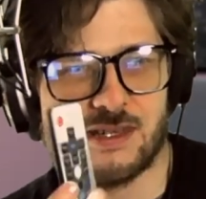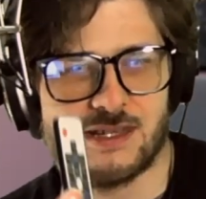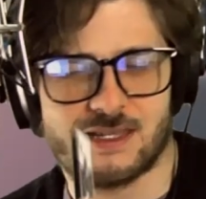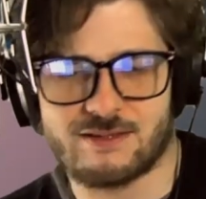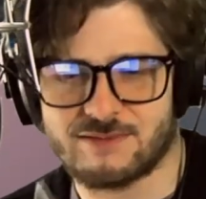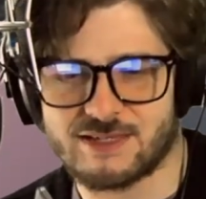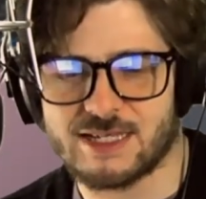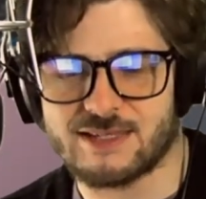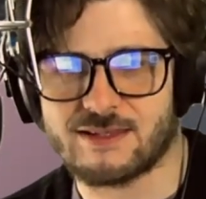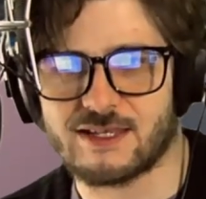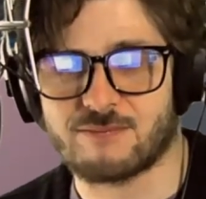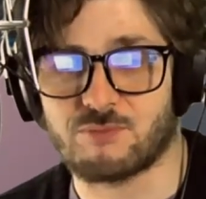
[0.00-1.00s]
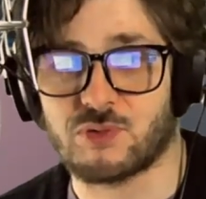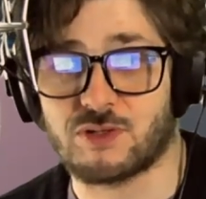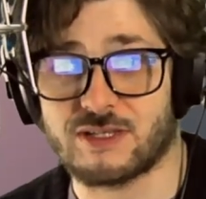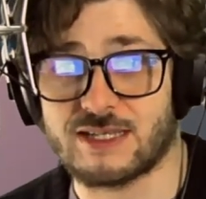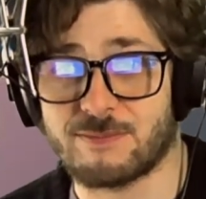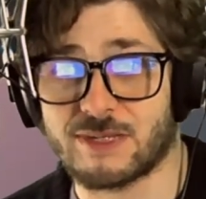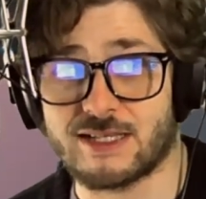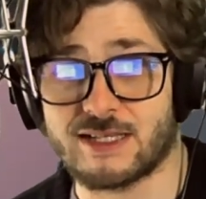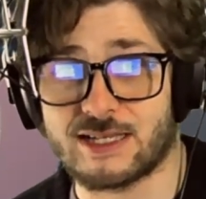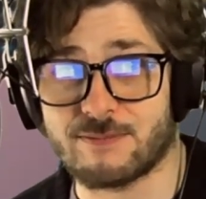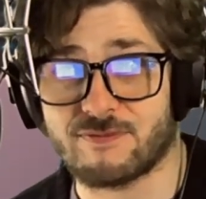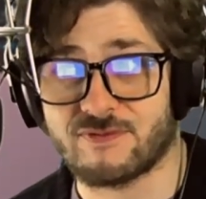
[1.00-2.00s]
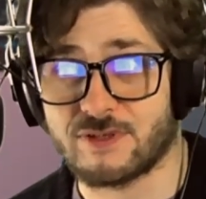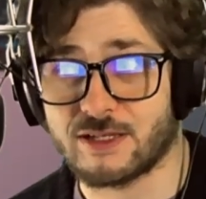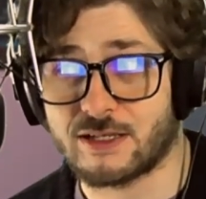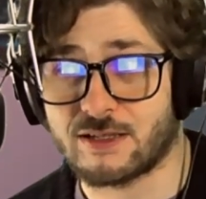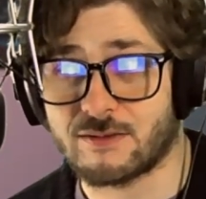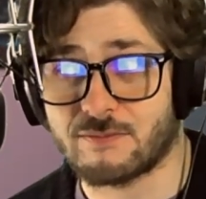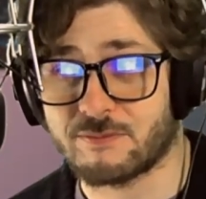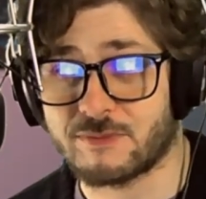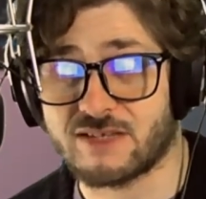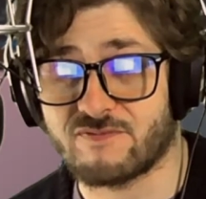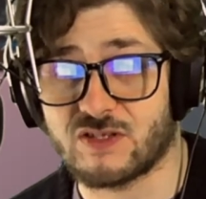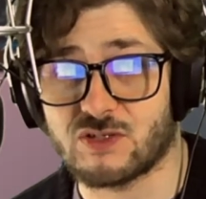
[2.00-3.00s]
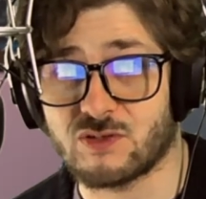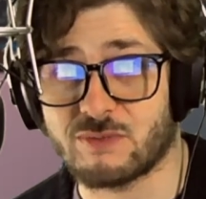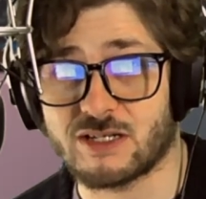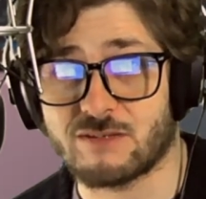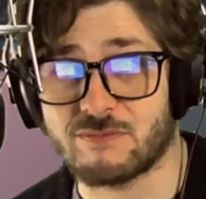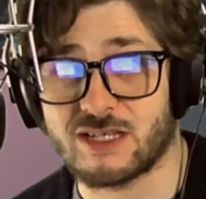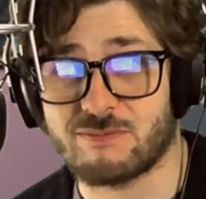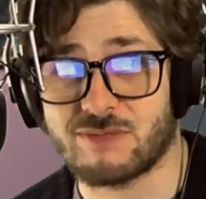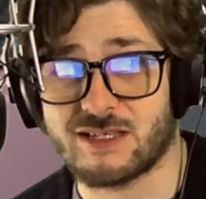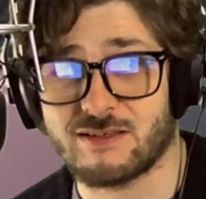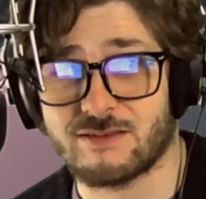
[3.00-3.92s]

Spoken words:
I can put the eBay link up if you like. I can make a video about it maybe.